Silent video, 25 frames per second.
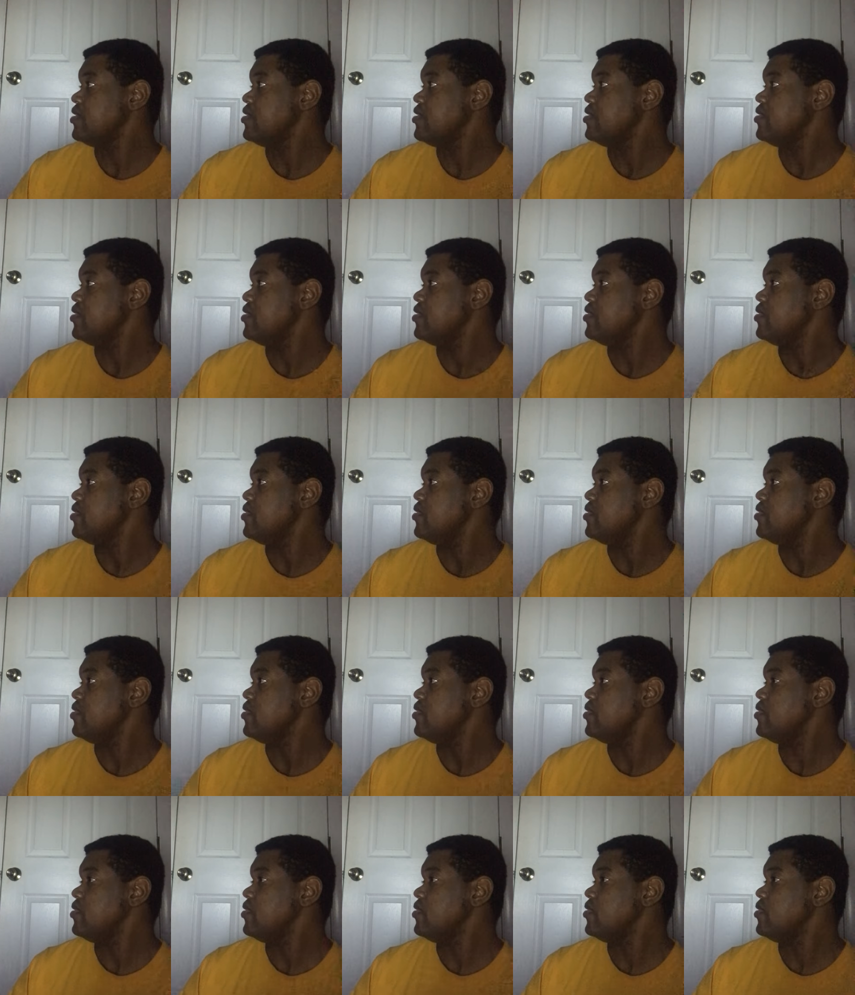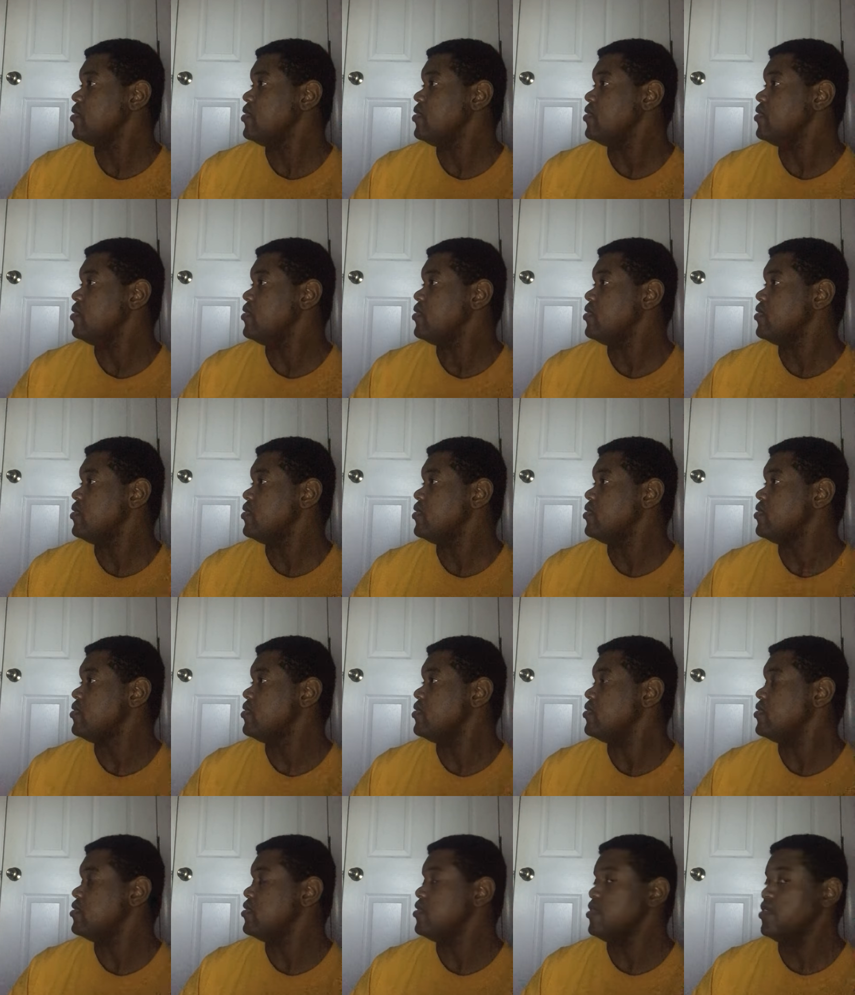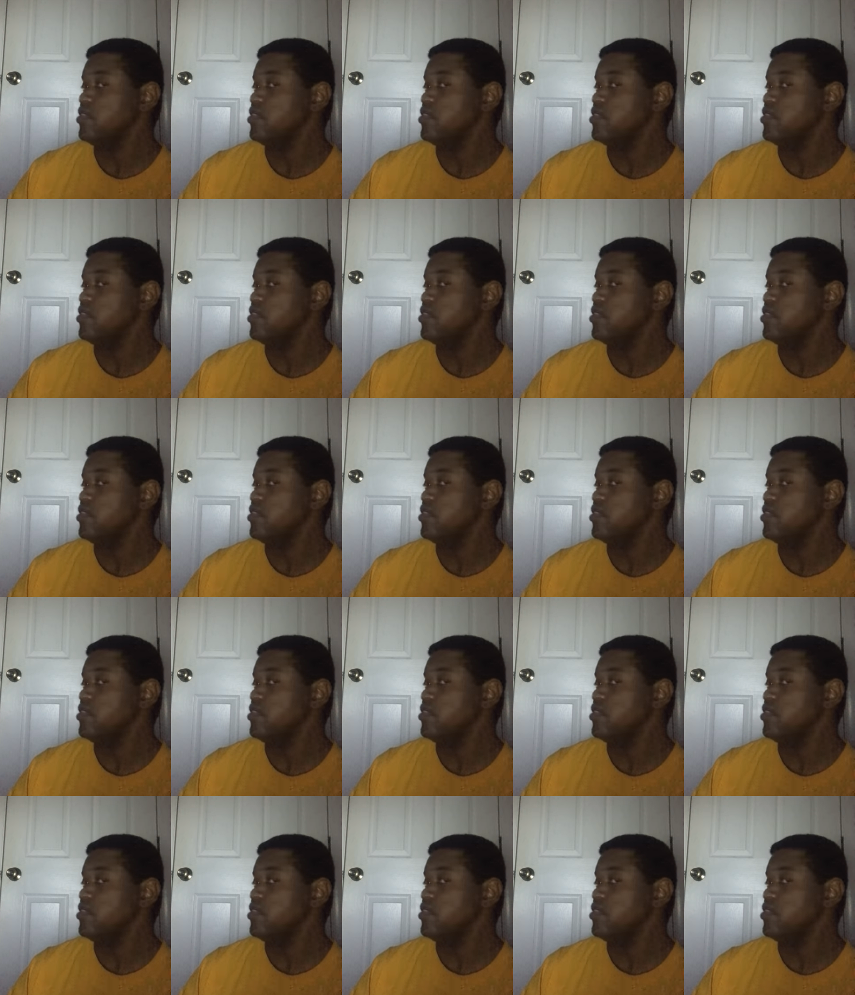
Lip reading: [no speech]